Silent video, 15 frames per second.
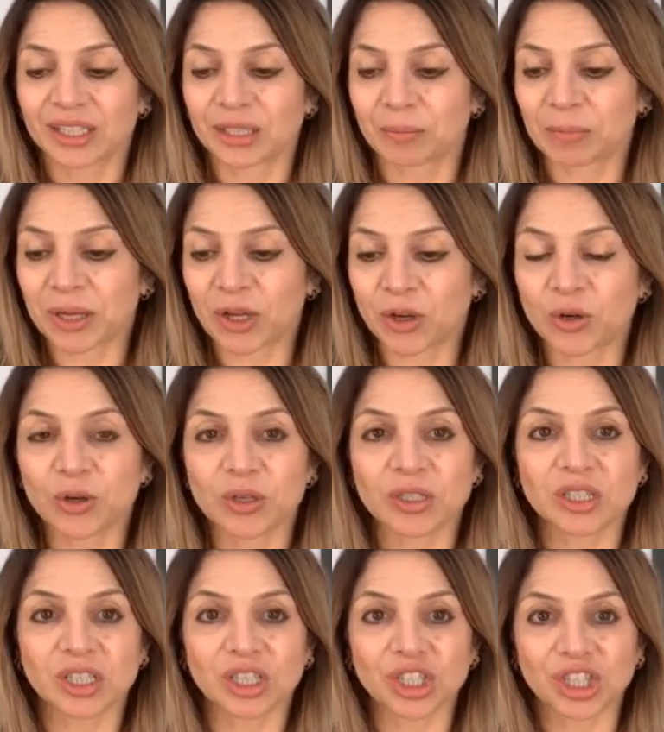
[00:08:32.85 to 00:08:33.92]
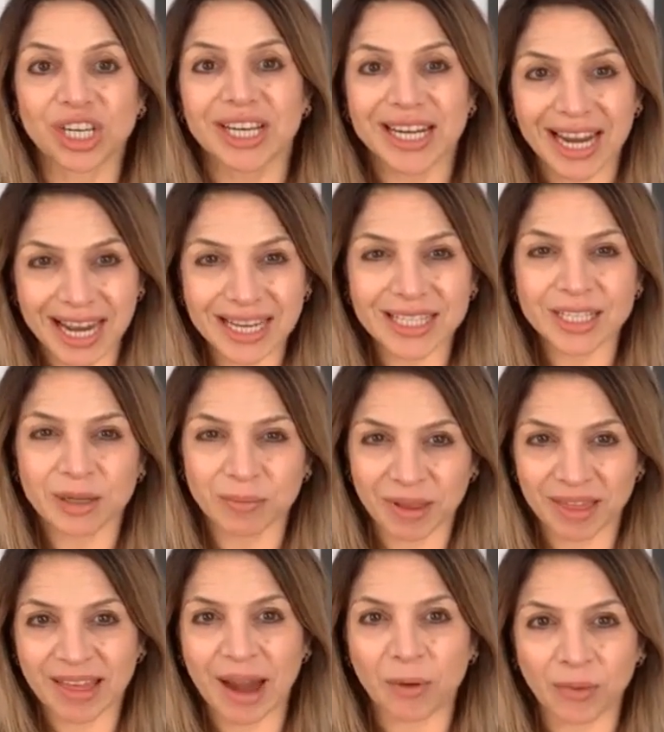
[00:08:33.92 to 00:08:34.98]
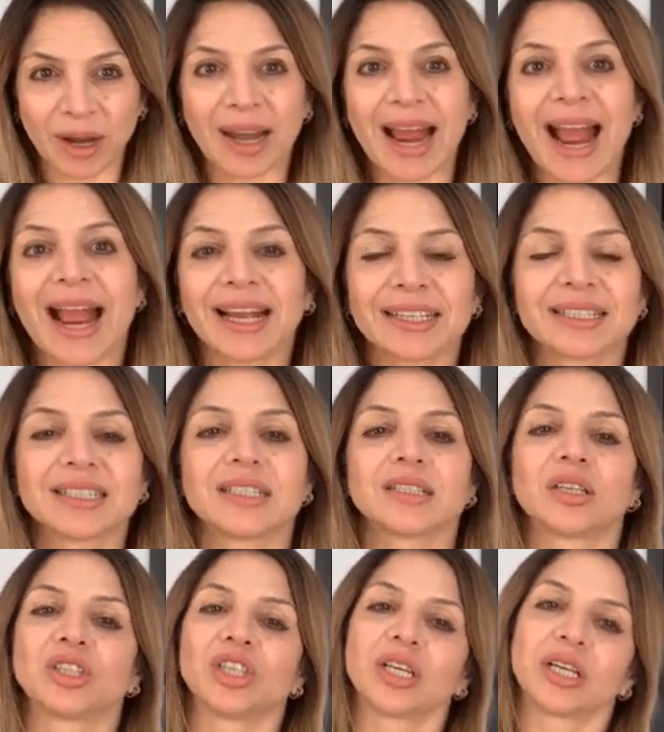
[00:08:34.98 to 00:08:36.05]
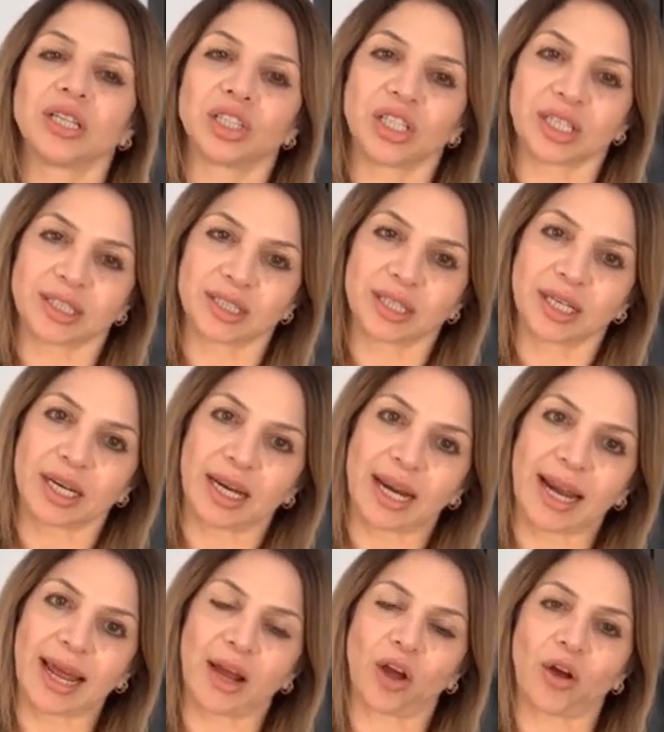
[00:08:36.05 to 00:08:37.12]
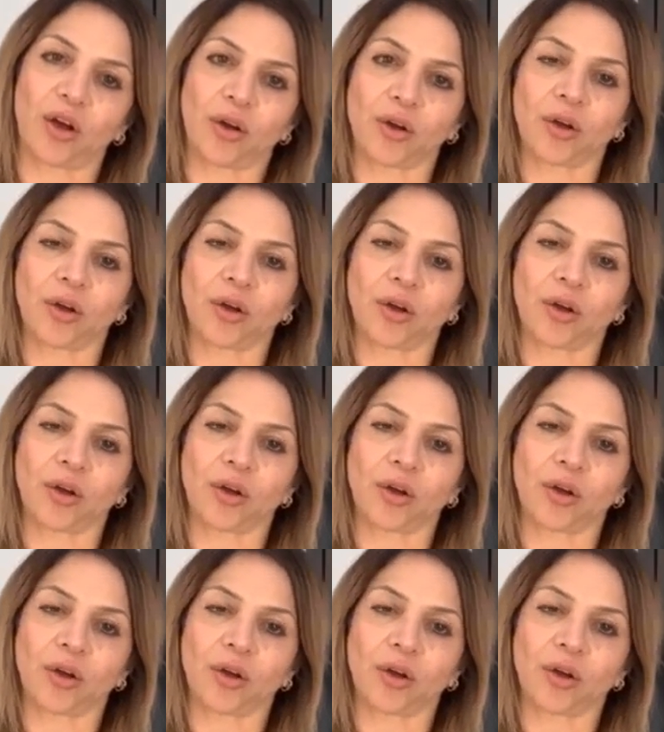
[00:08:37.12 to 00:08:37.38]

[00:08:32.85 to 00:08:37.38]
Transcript: because she needs to be that relaxed so she can just let go.